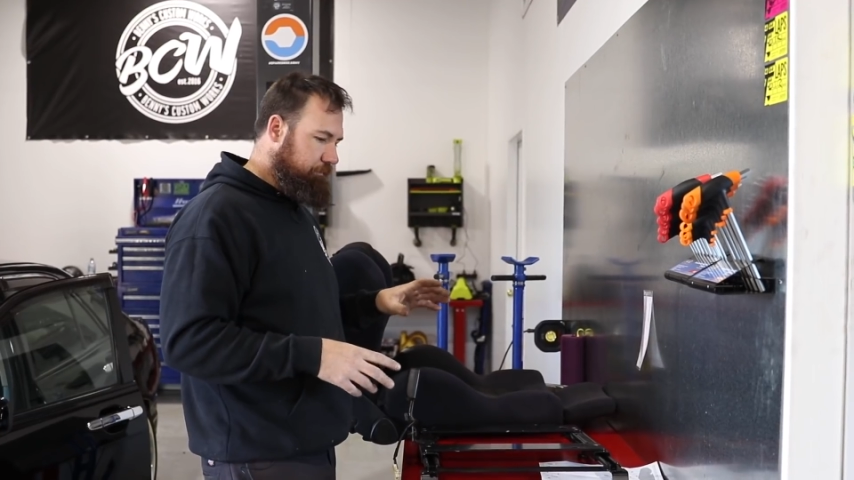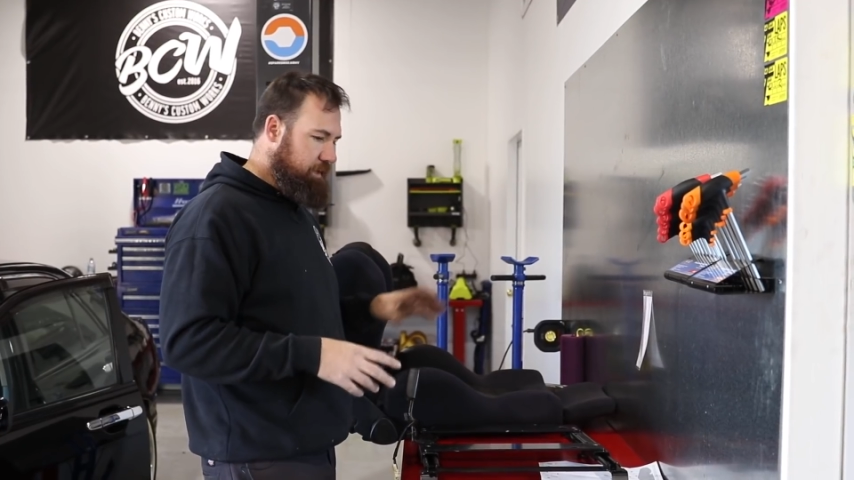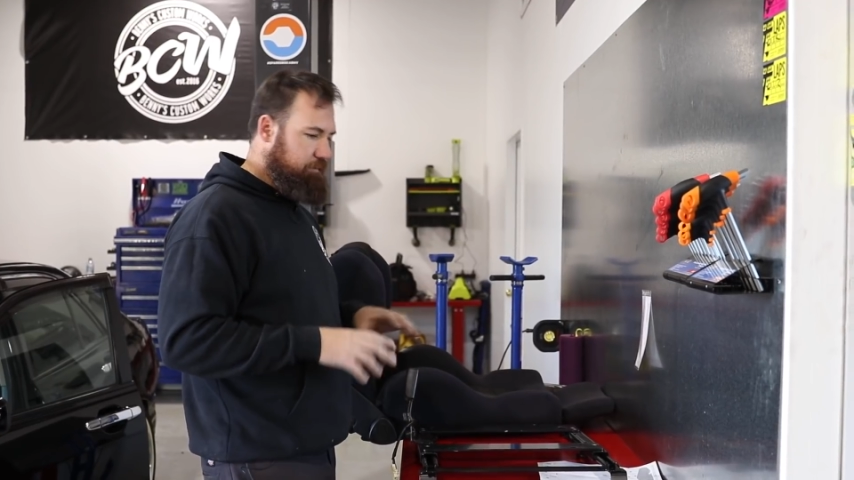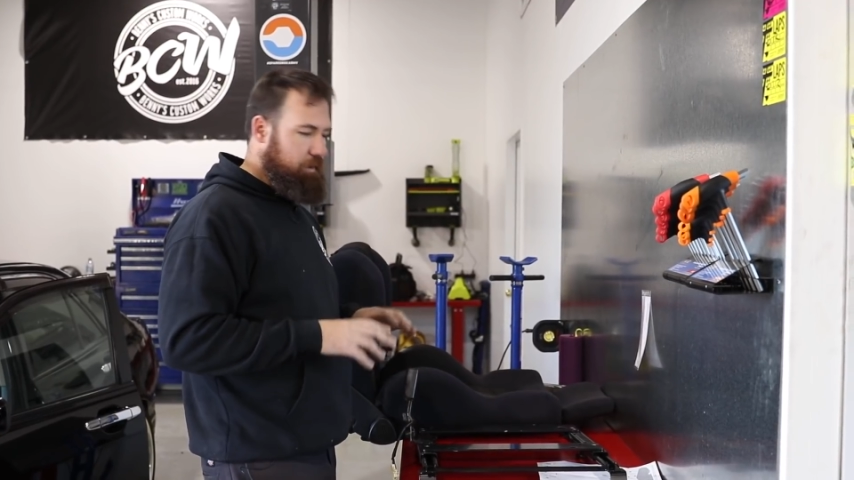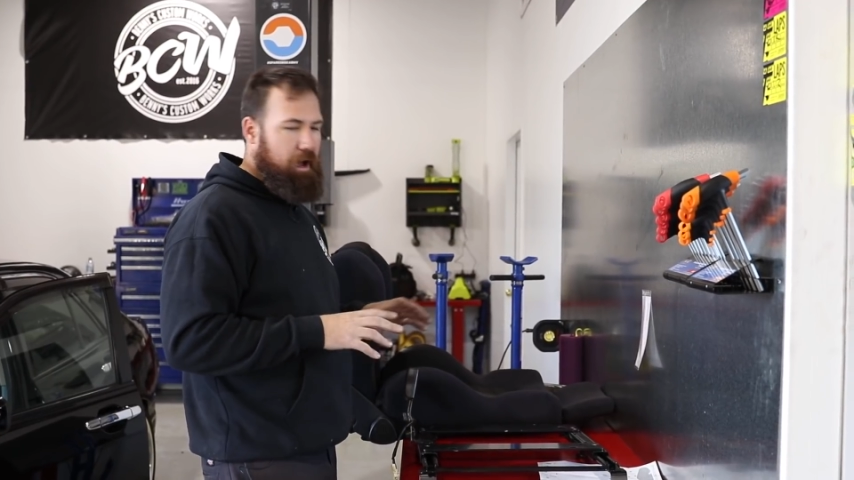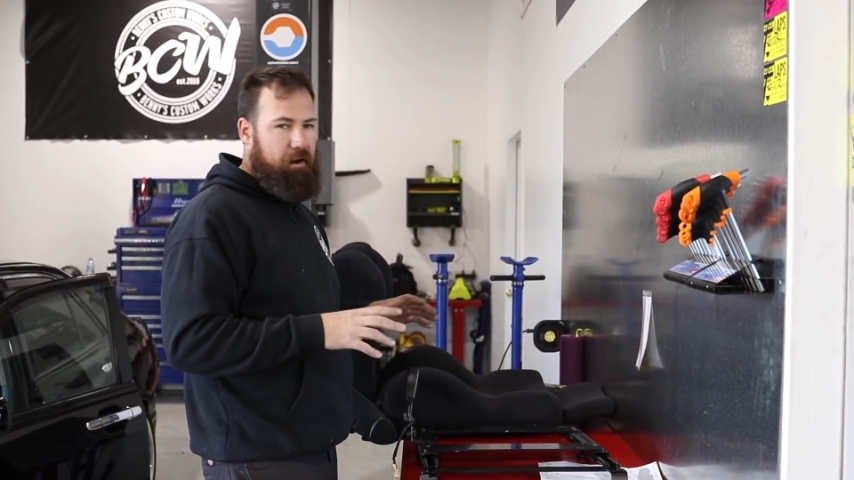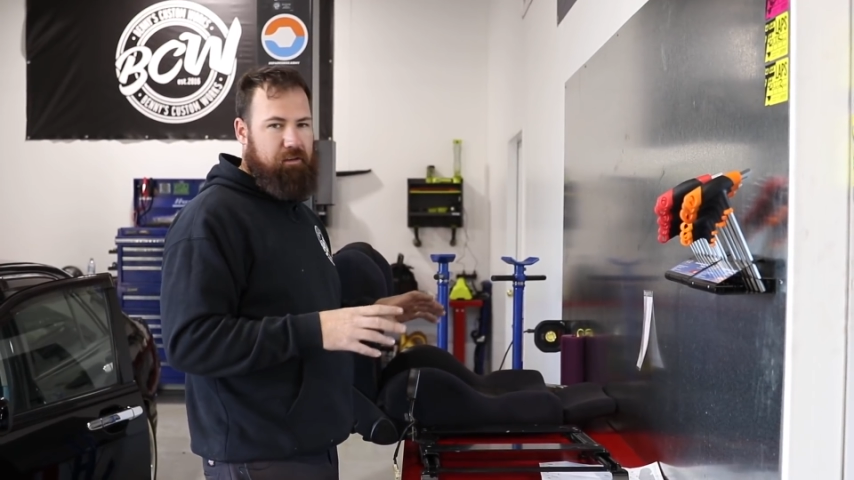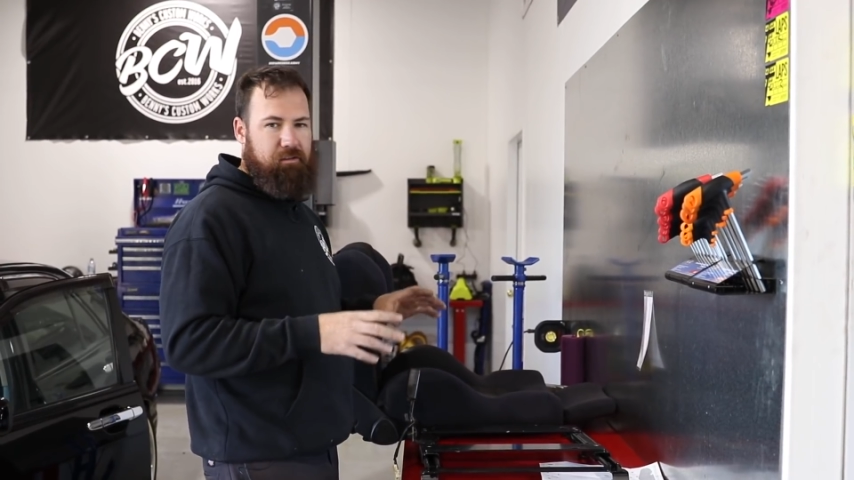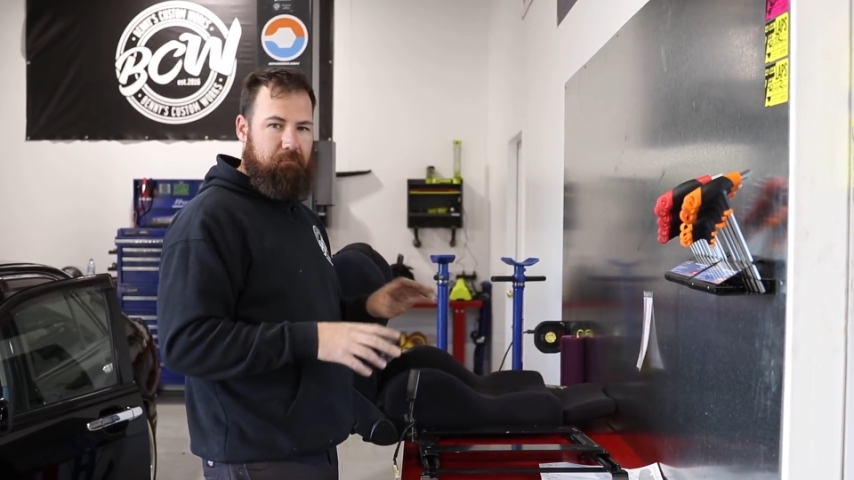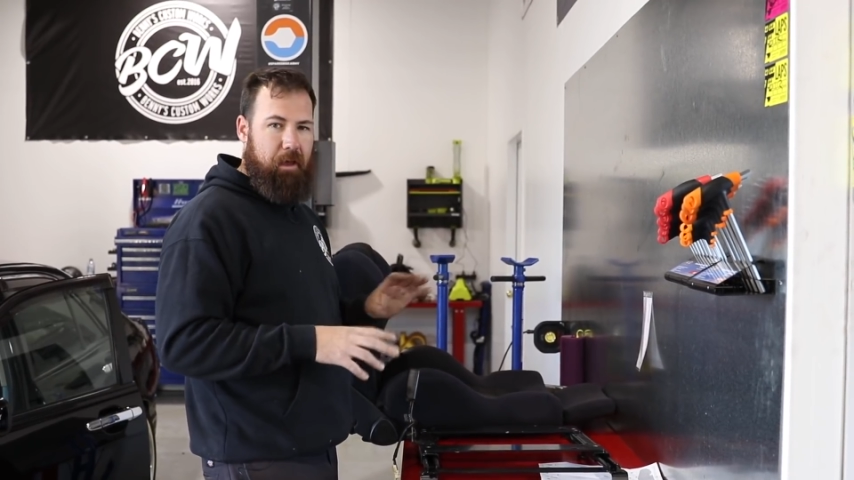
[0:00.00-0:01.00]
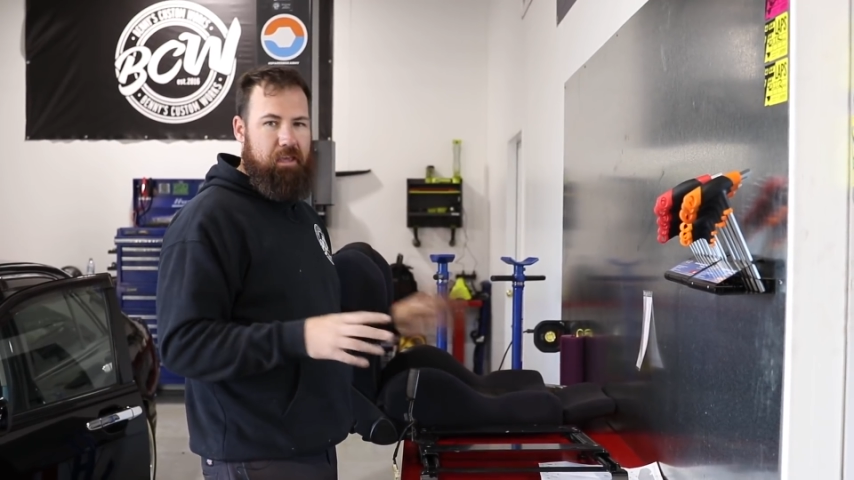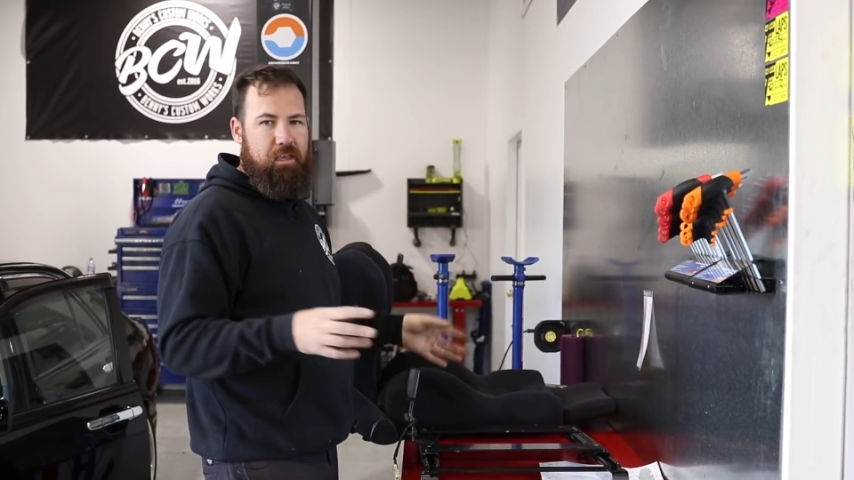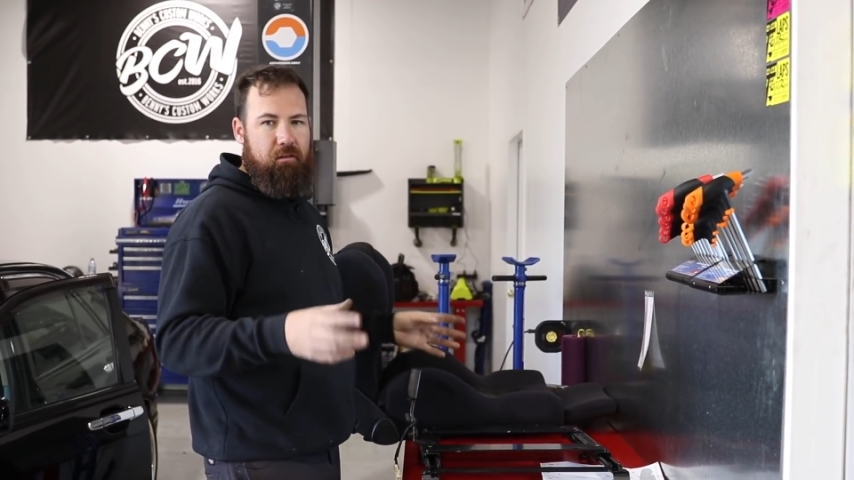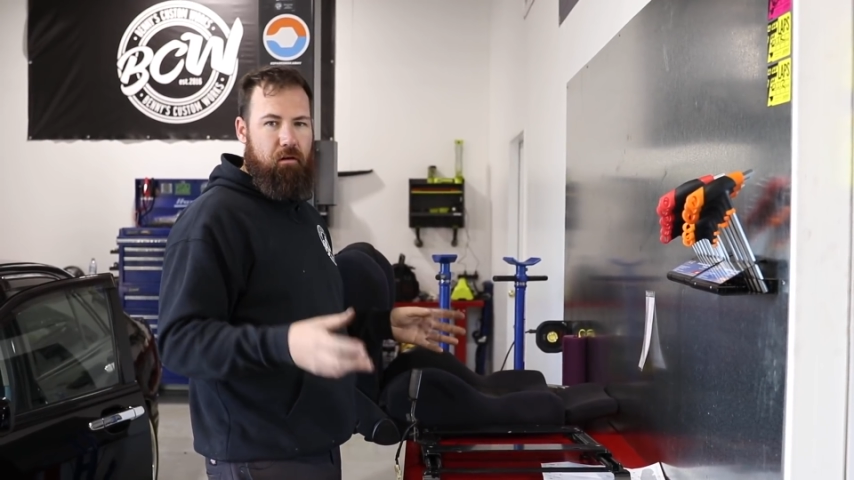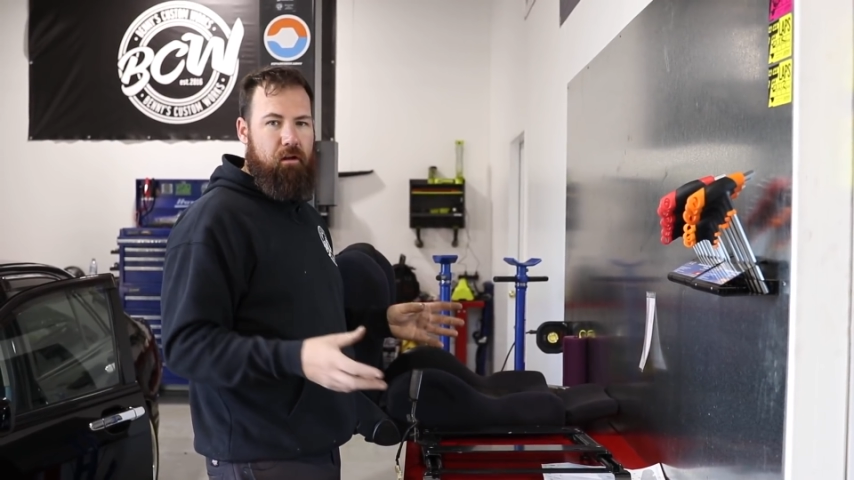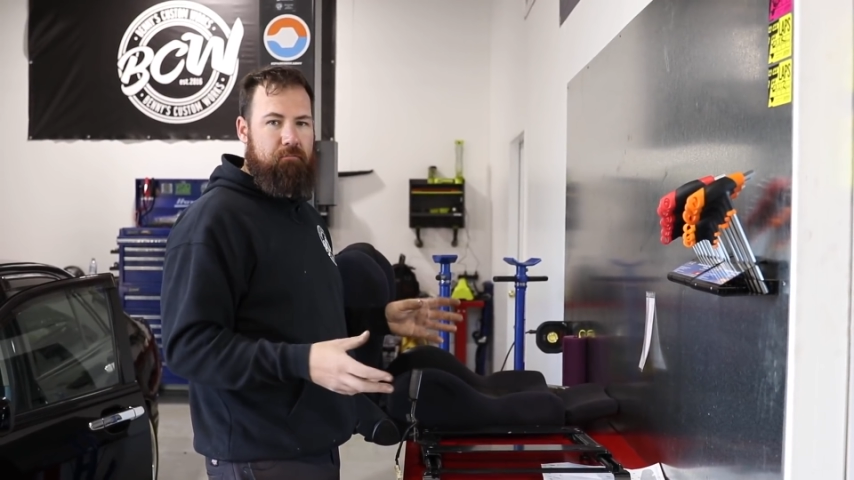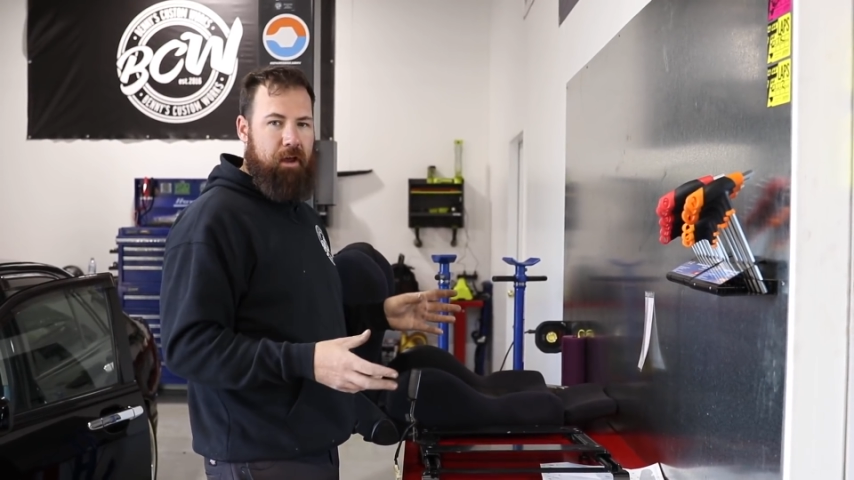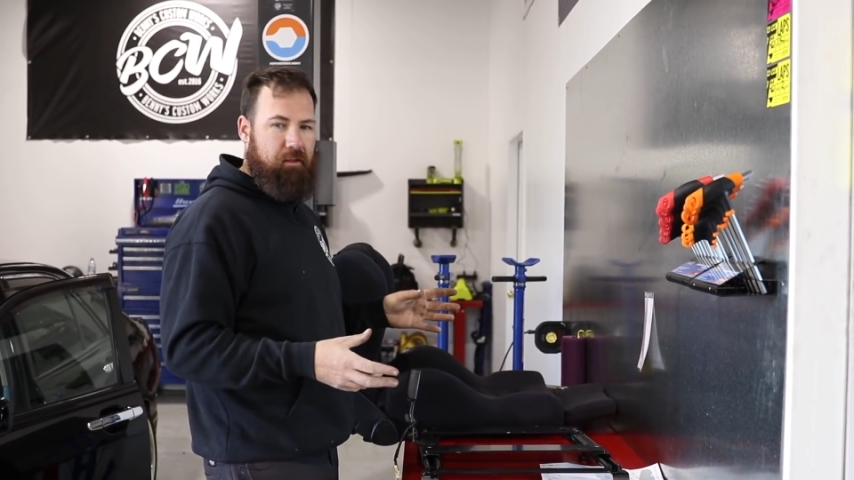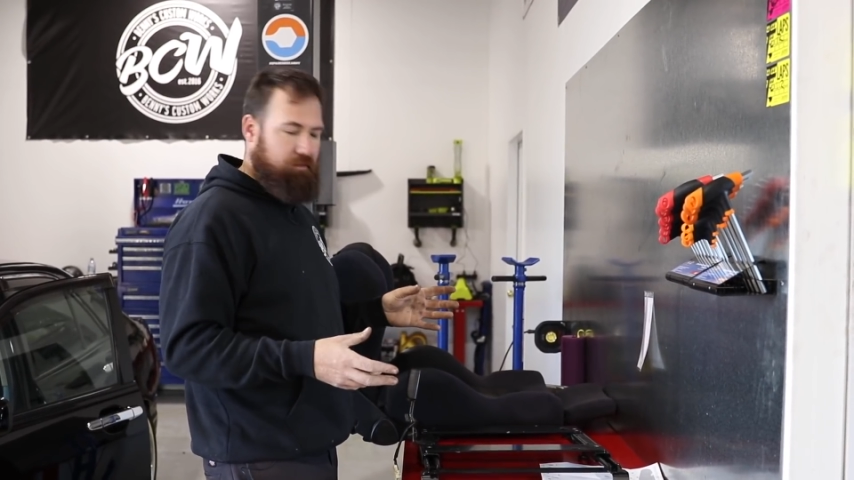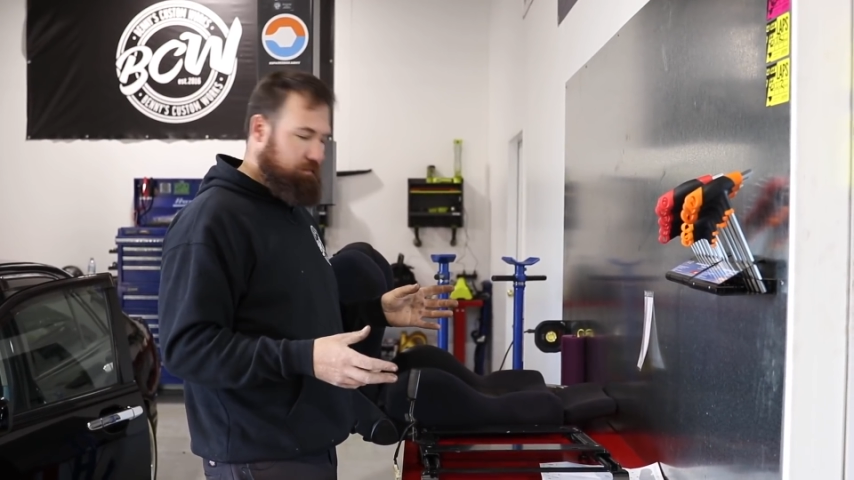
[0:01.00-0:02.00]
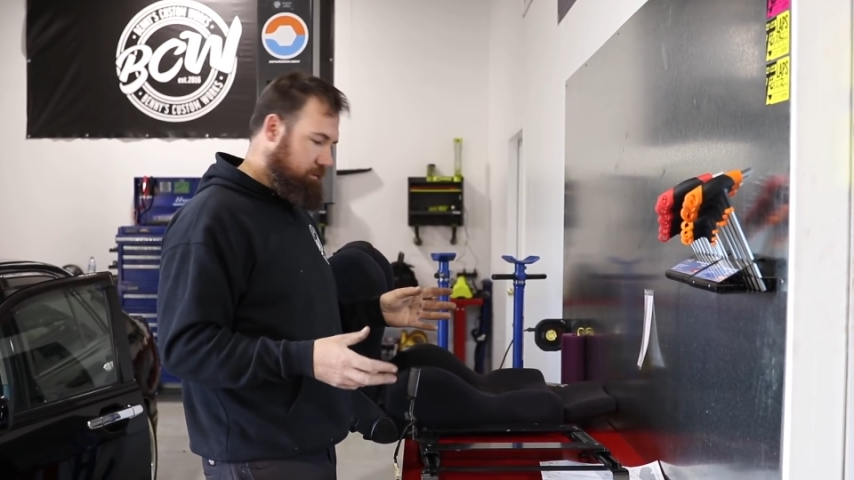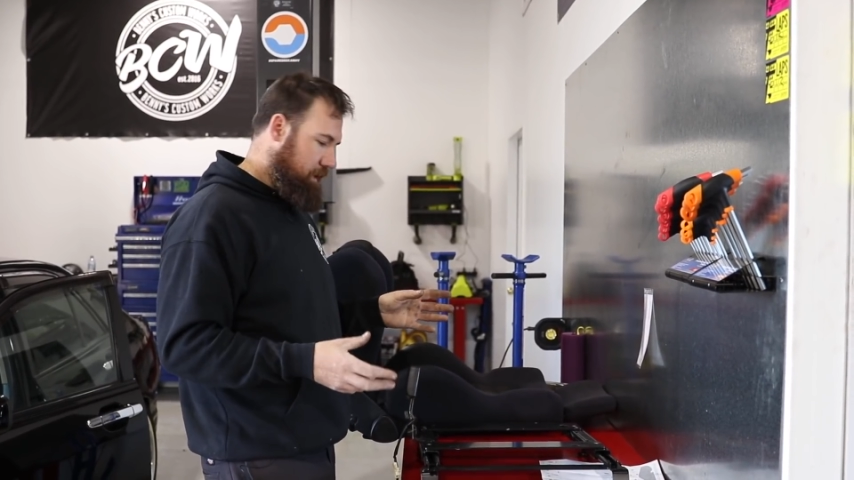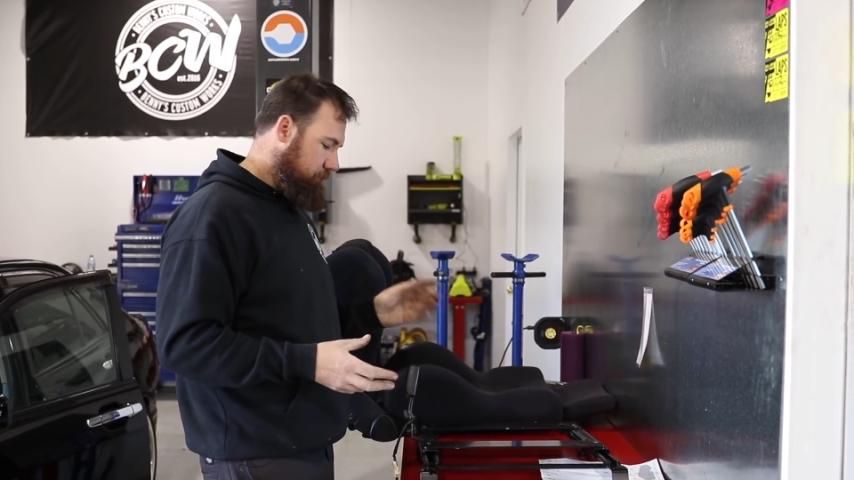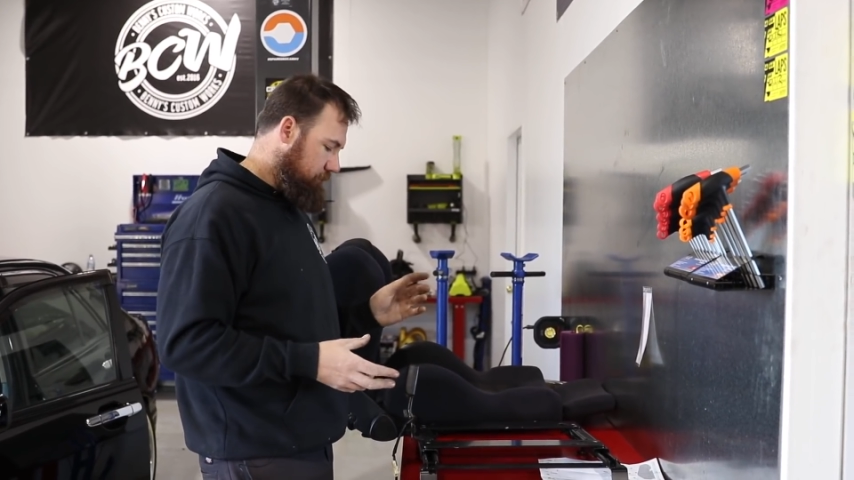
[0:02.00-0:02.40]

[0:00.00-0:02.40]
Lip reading: if you are actually making your own mounts and stuff,